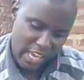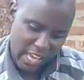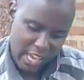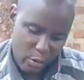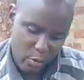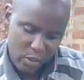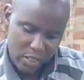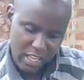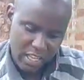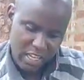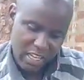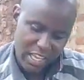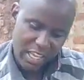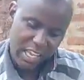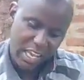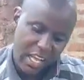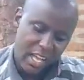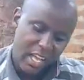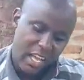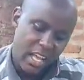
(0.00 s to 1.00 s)
here within
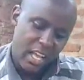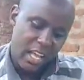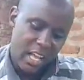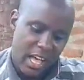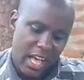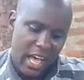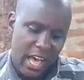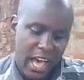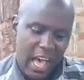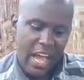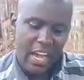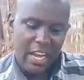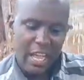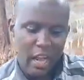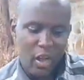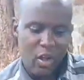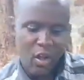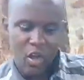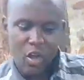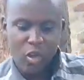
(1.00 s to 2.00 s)
here and
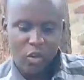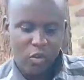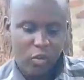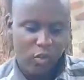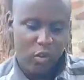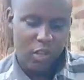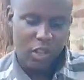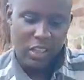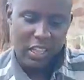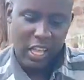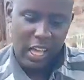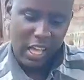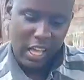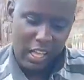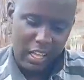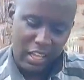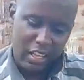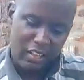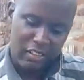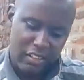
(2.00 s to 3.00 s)
along the
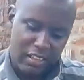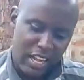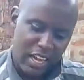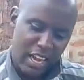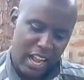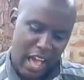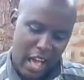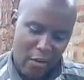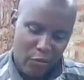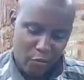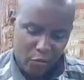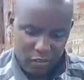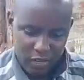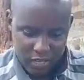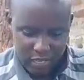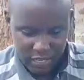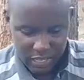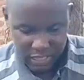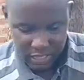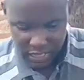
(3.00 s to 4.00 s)
Eastern
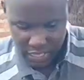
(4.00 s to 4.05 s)
Africa.